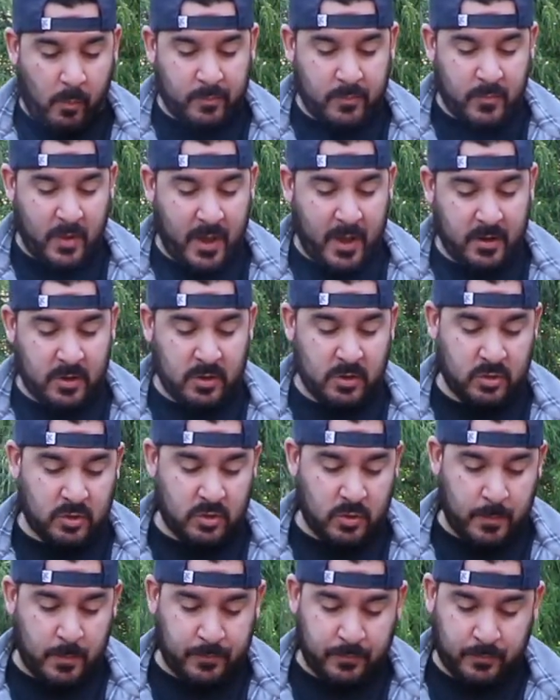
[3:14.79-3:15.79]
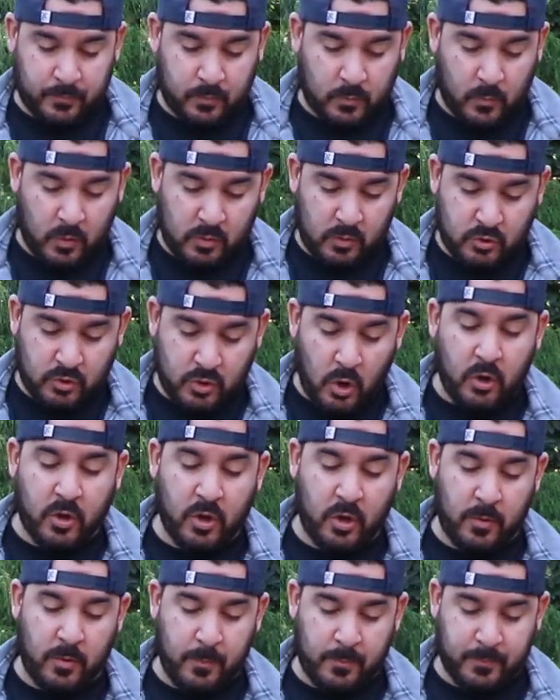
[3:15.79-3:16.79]
That is so
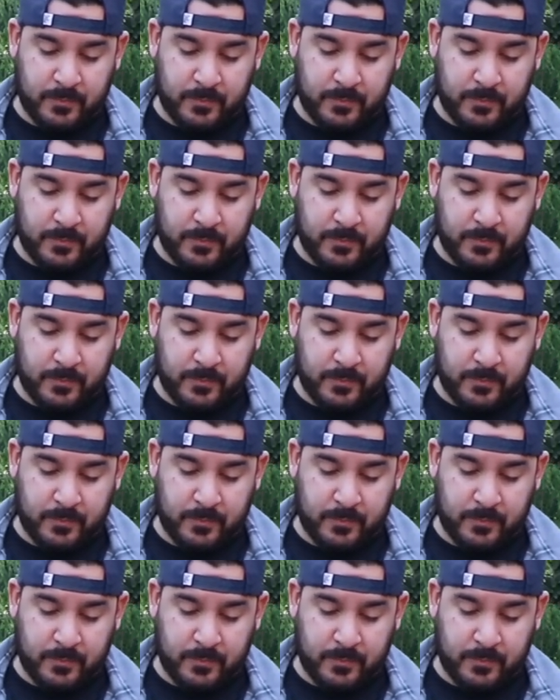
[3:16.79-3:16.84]
good.